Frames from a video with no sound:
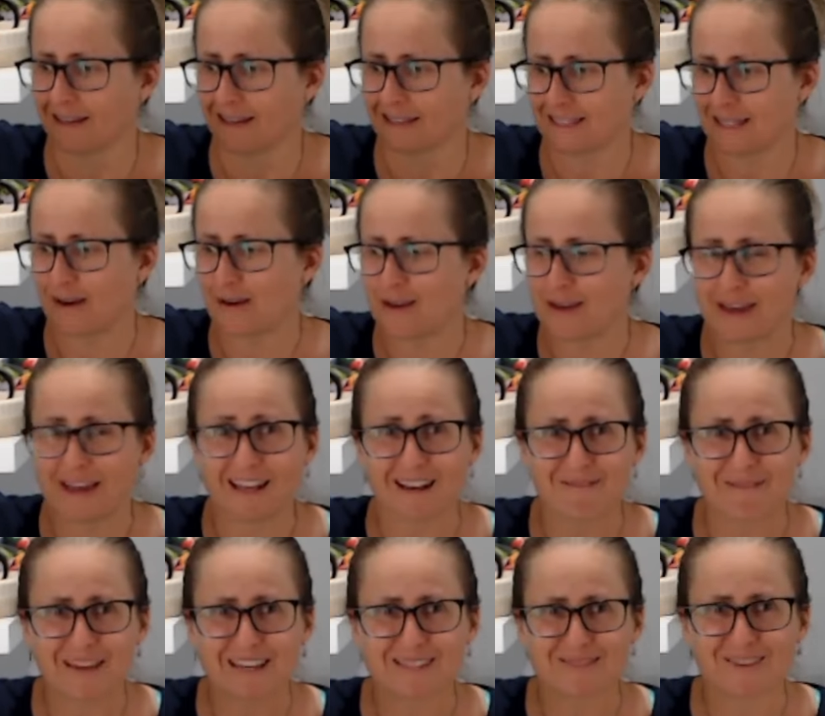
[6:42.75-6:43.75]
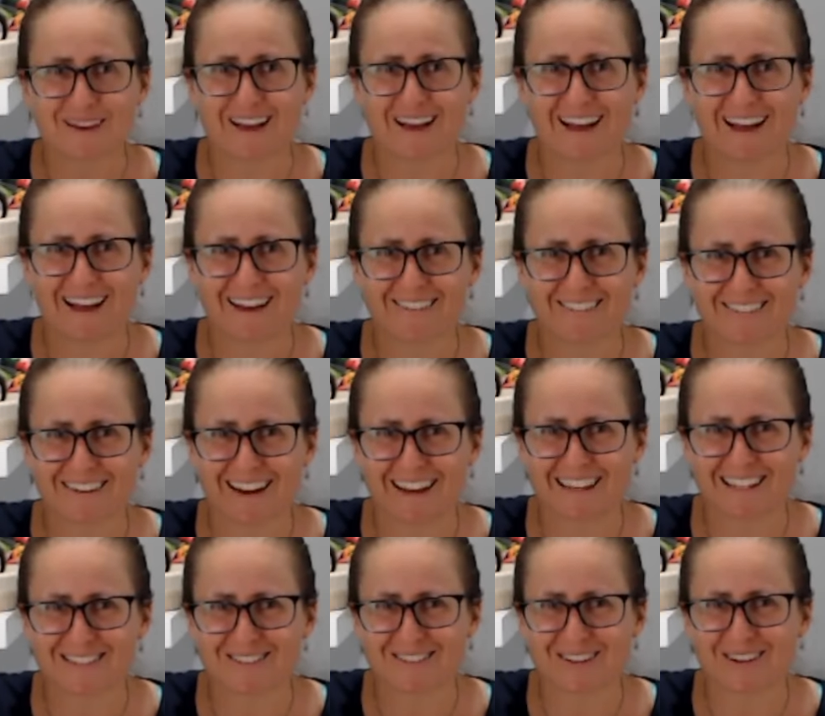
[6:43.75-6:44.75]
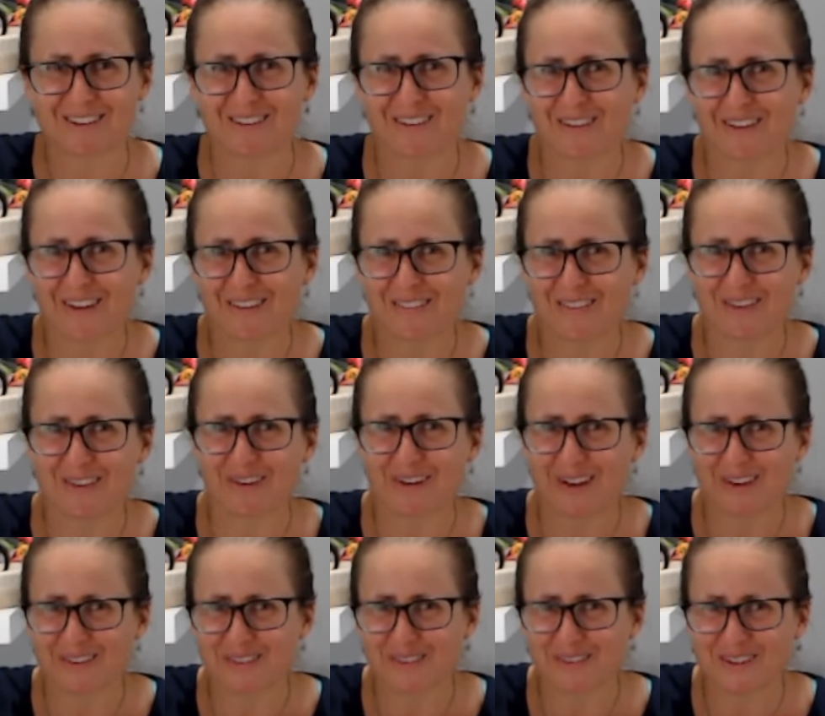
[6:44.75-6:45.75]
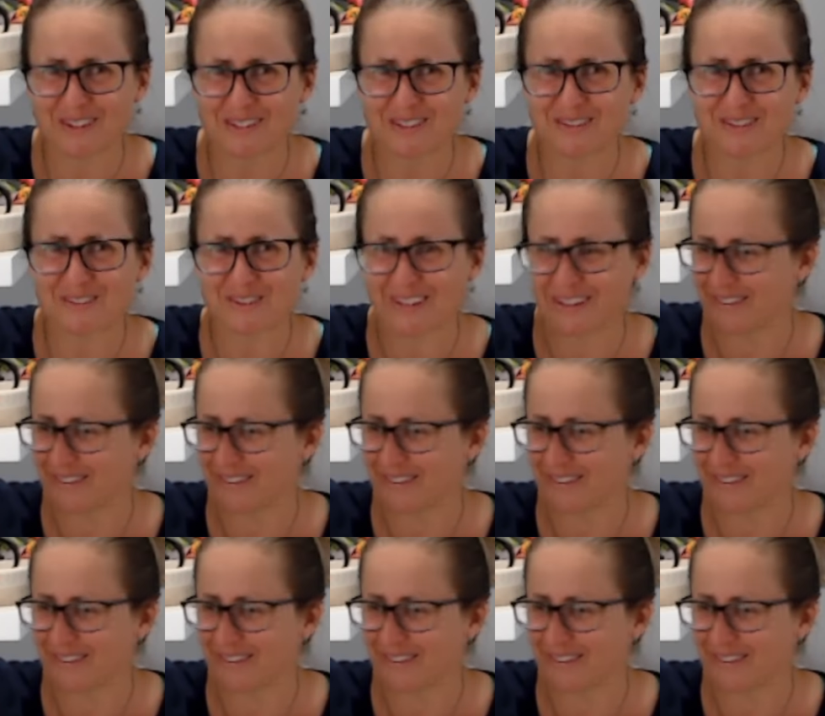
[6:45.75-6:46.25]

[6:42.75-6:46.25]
Tell you, it makes my heart race when I don't have a guided recipe.